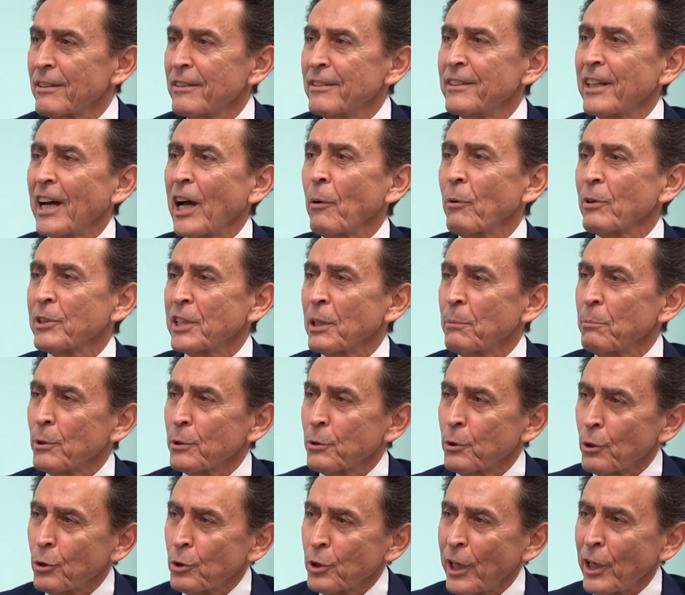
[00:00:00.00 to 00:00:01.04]
Now I was able
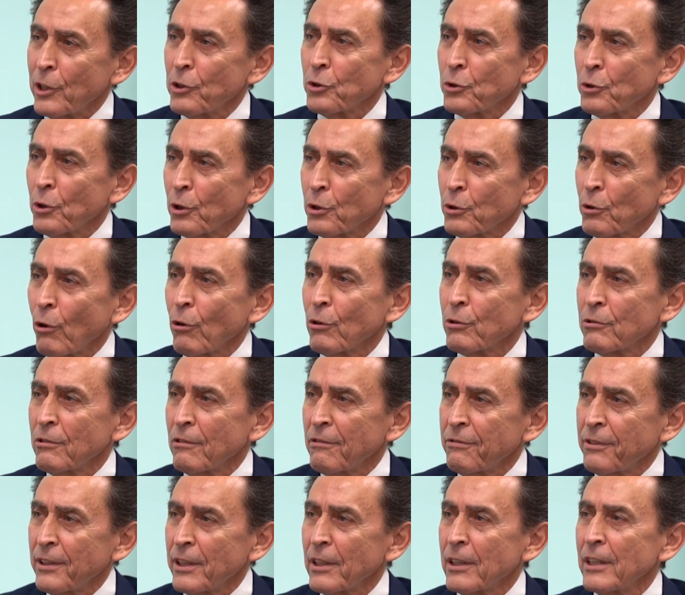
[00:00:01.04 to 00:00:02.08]
to touch, to talk, to
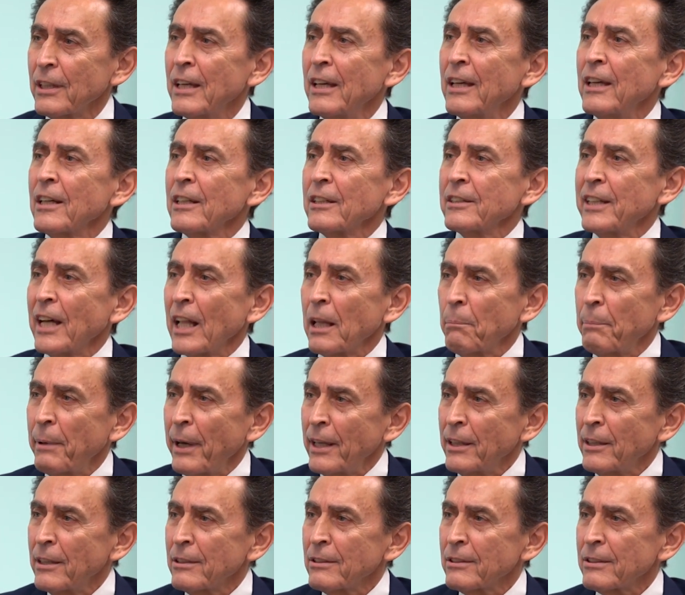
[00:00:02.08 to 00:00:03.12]
feel the
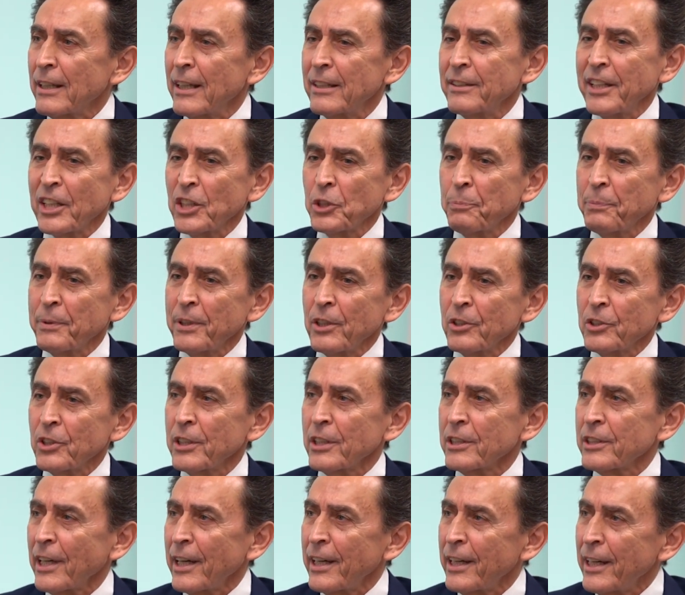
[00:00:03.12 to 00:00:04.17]
Albanians and the
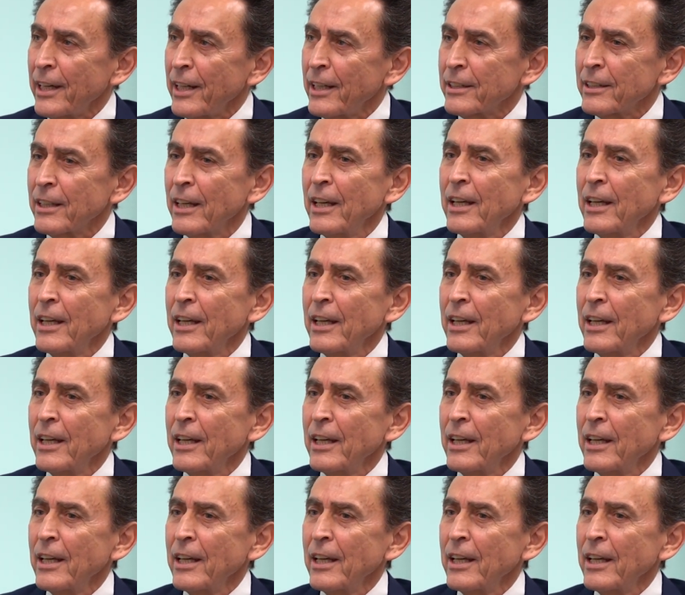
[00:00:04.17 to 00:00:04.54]
experiences that I had.